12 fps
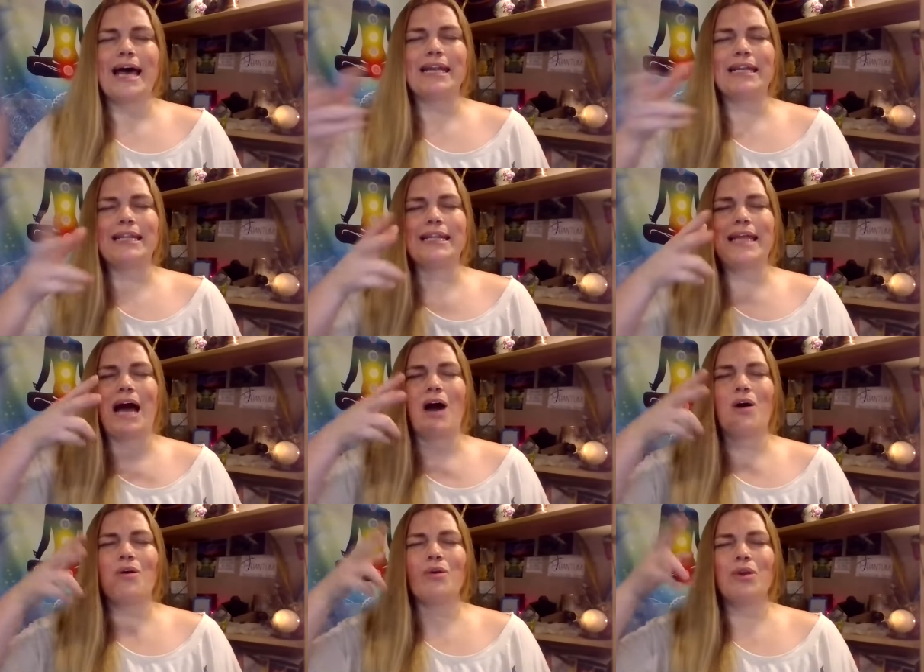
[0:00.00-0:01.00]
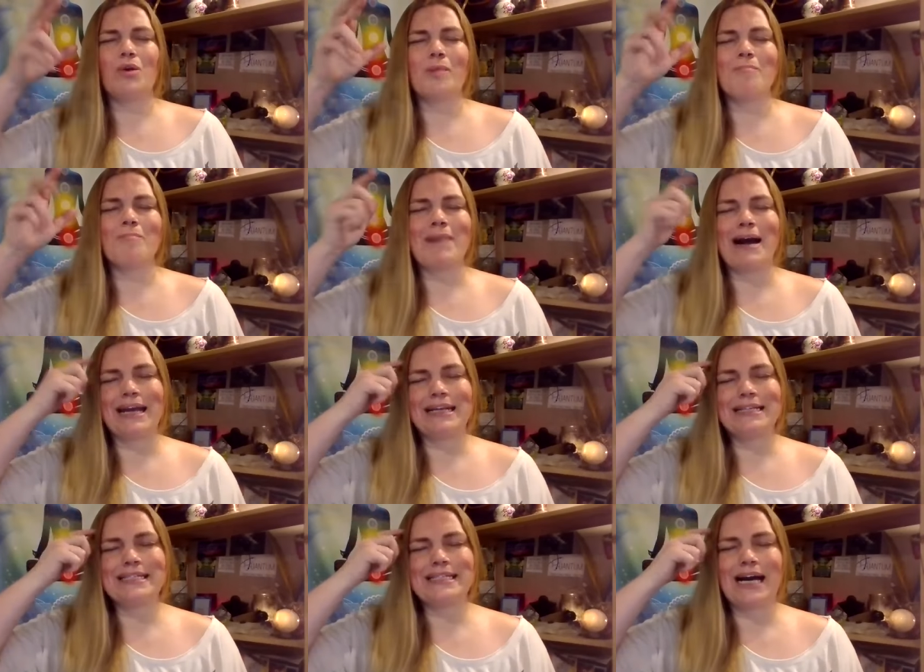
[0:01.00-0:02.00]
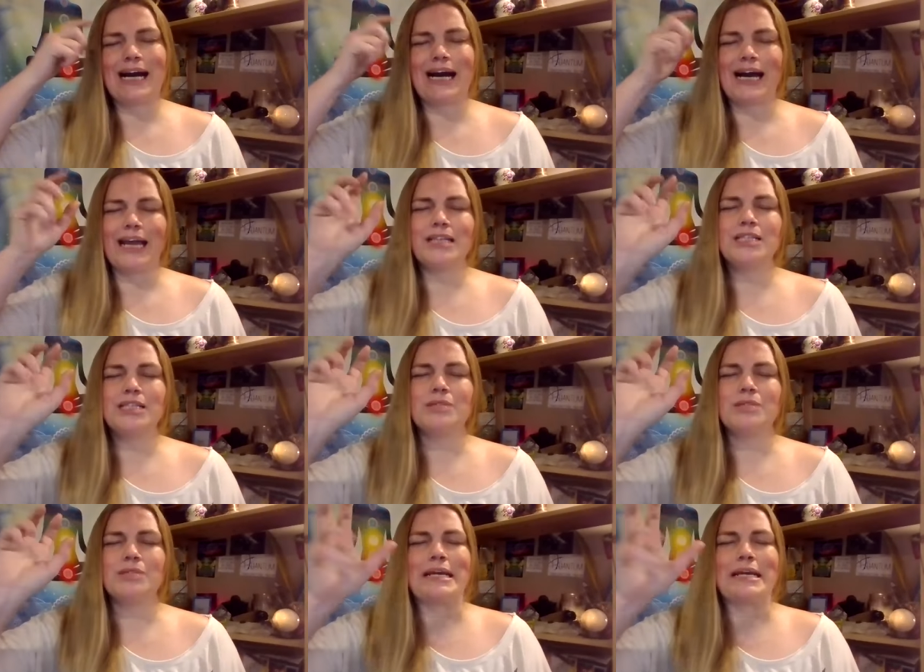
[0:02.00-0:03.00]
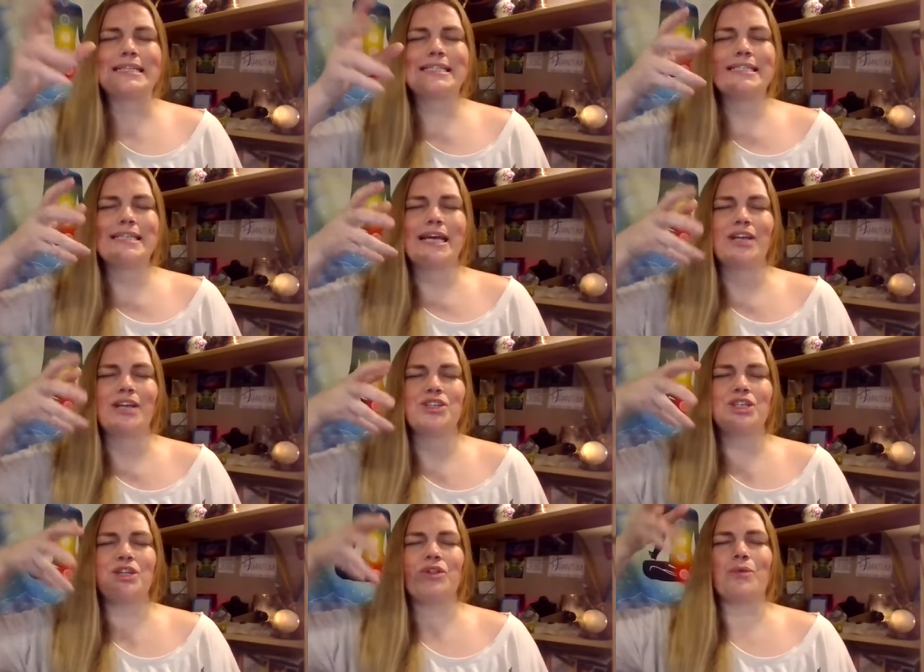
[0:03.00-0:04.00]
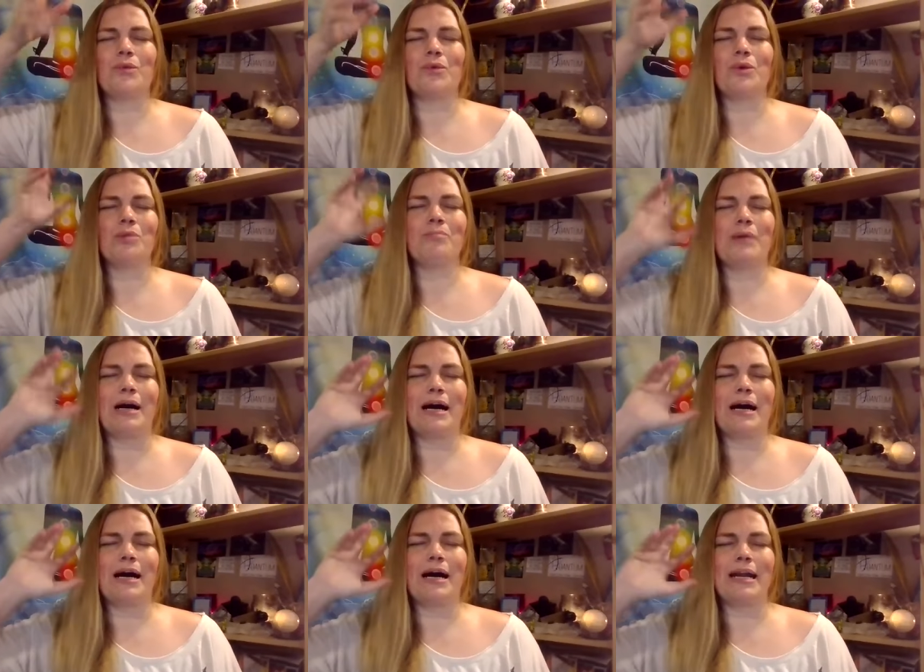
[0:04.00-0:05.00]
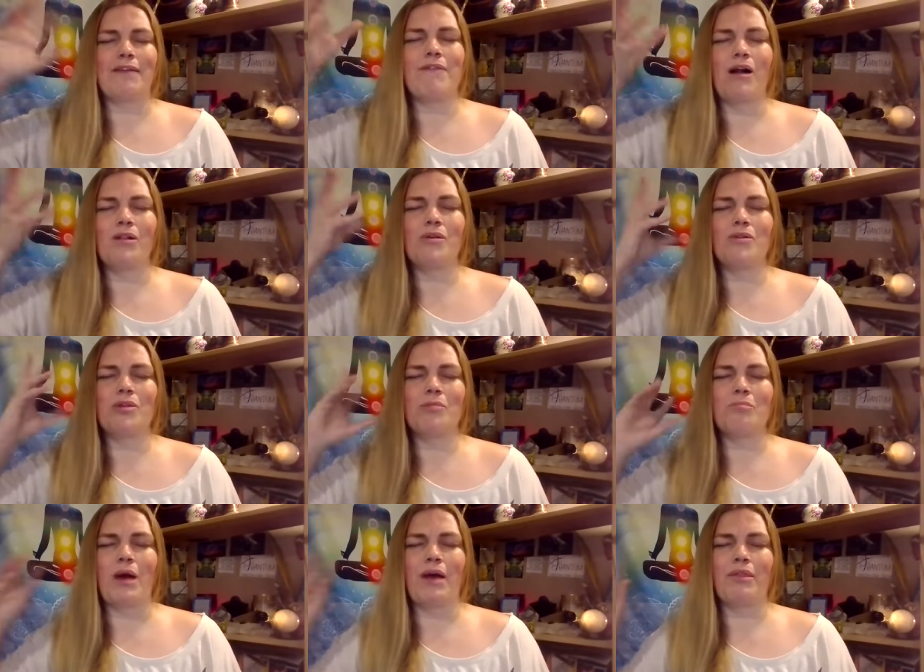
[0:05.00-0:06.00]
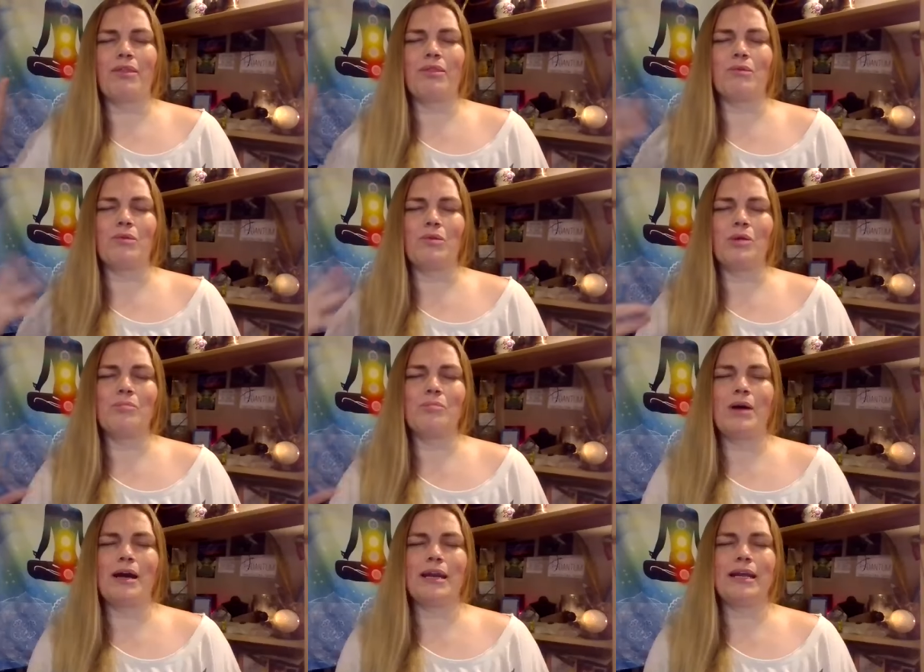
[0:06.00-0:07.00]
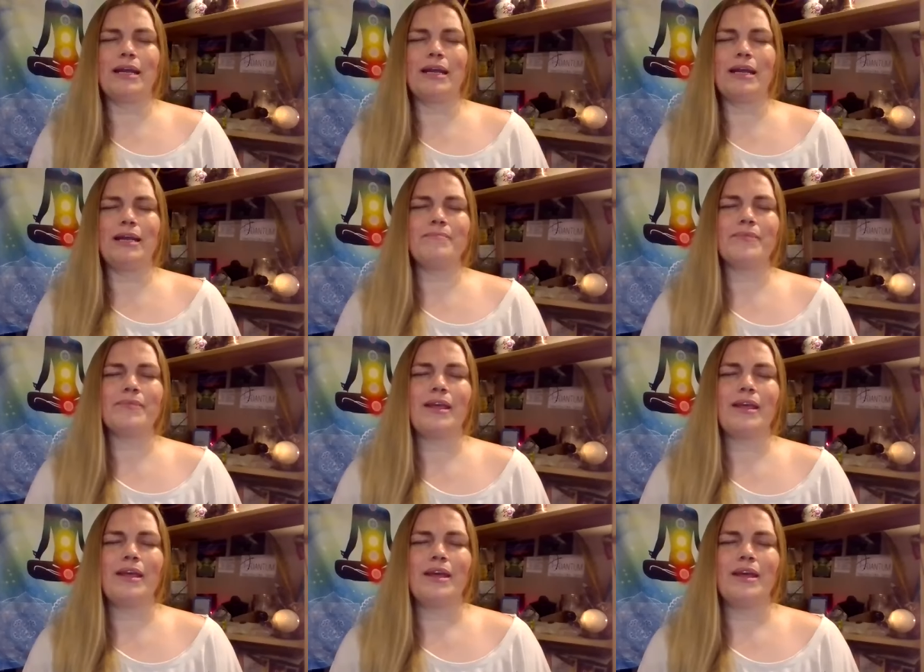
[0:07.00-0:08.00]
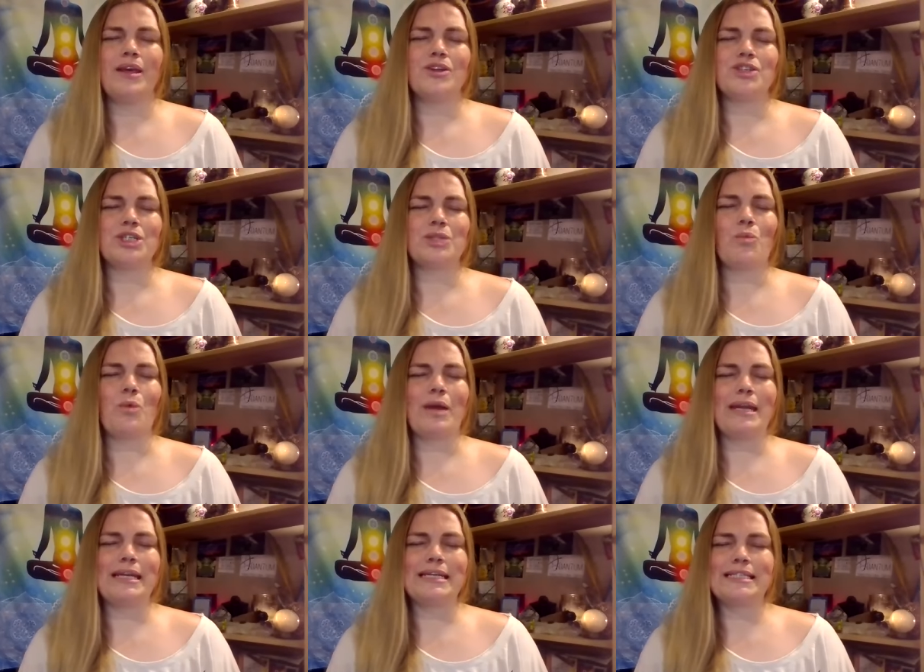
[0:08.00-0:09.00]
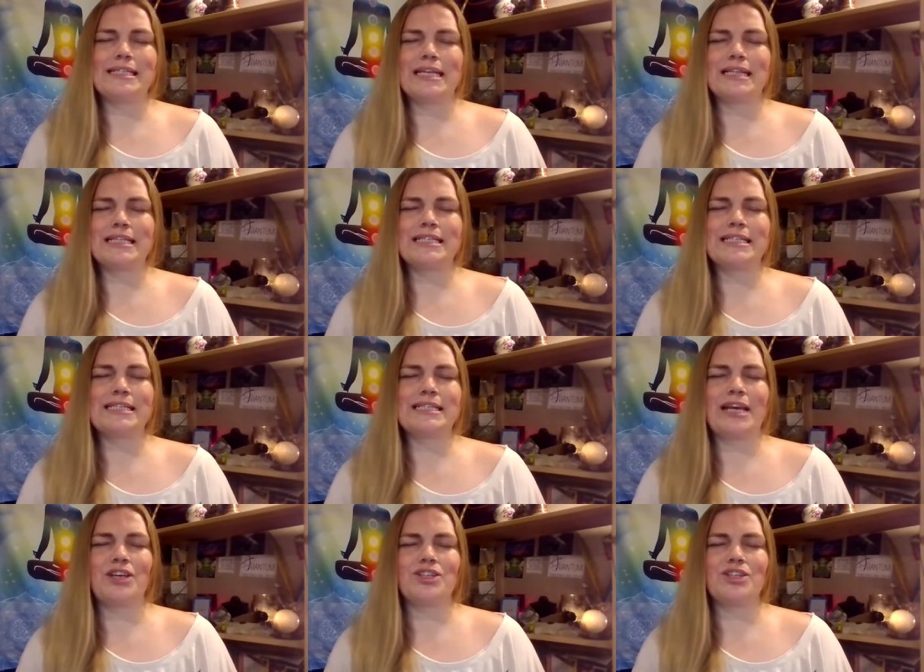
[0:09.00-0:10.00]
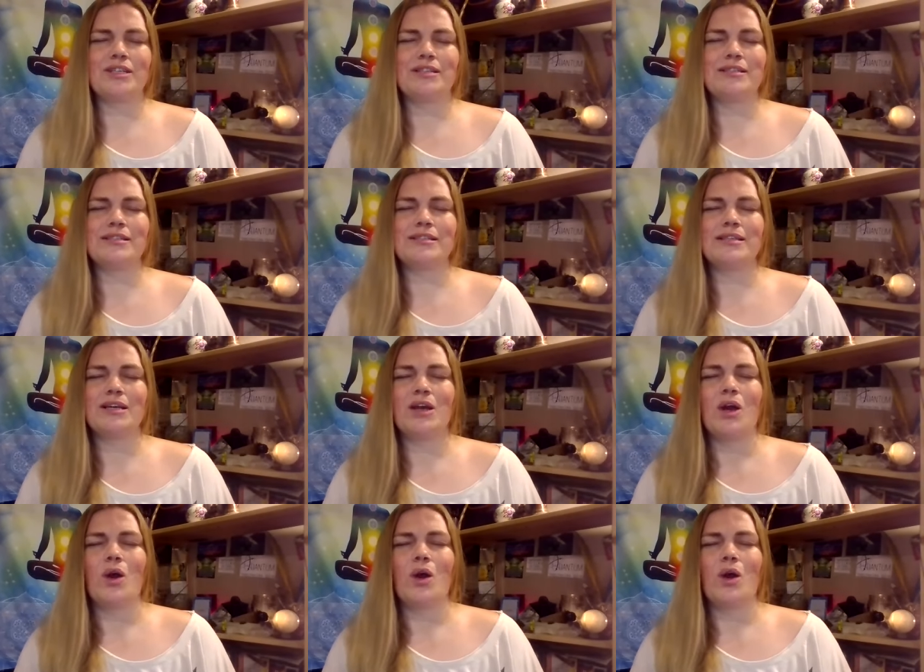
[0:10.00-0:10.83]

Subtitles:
and allow your mind's eye to bring its attention through your body. Follow the breath through your body. just witnessing the sensations.